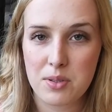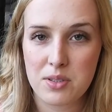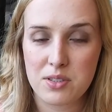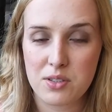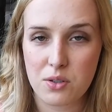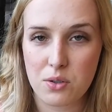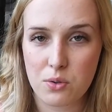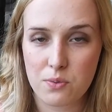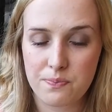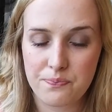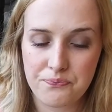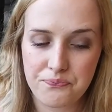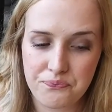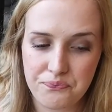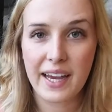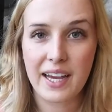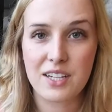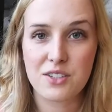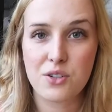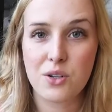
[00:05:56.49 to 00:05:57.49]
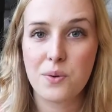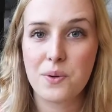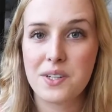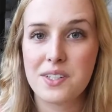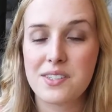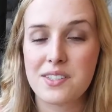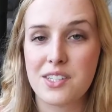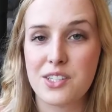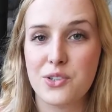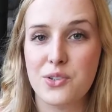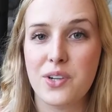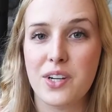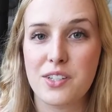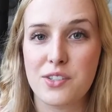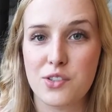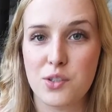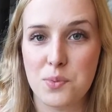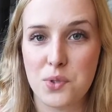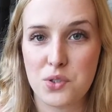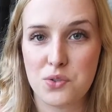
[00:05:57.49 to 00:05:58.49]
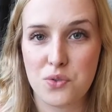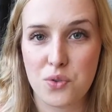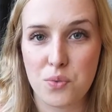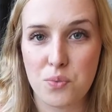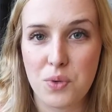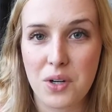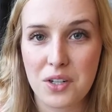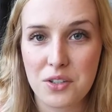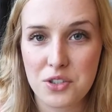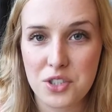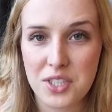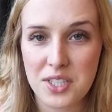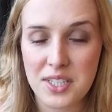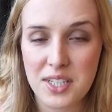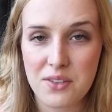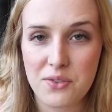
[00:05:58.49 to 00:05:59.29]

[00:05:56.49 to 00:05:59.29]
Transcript: So as always, thank you guys so much for watching.